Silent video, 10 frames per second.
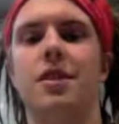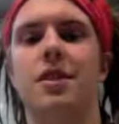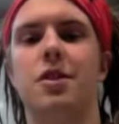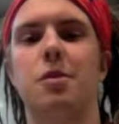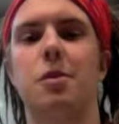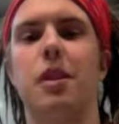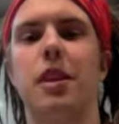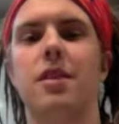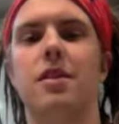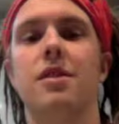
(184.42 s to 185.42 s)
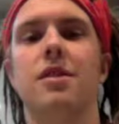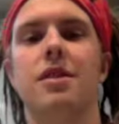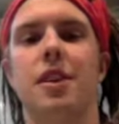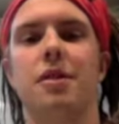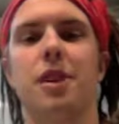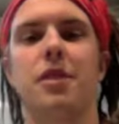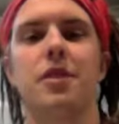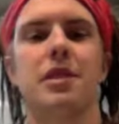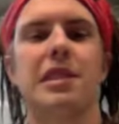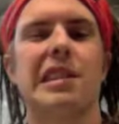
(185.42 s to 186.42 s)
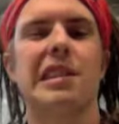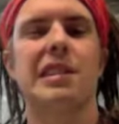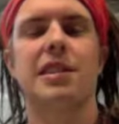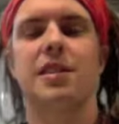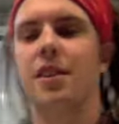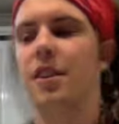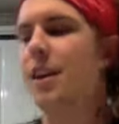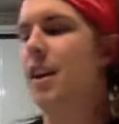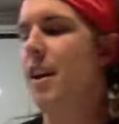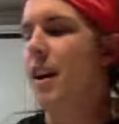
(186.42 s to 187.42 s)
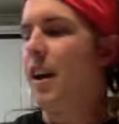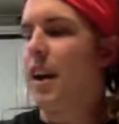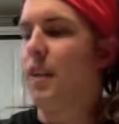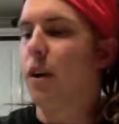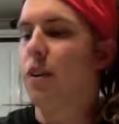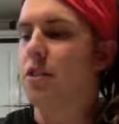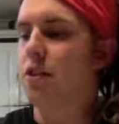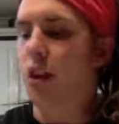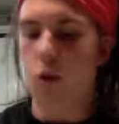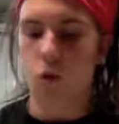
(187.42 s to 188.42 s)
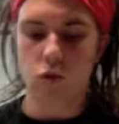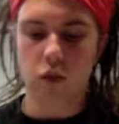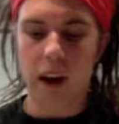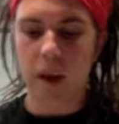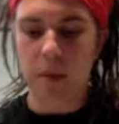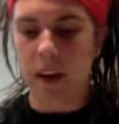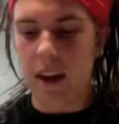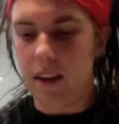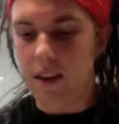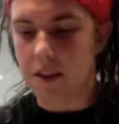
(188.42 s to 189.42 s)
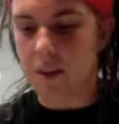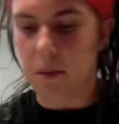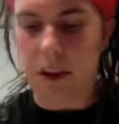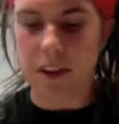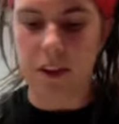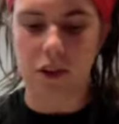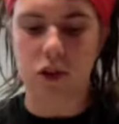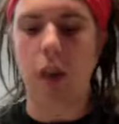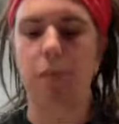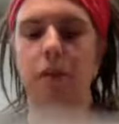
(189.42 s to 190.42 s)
it's gonna be big. Tell your friends. Anyway, so RAP is basically describing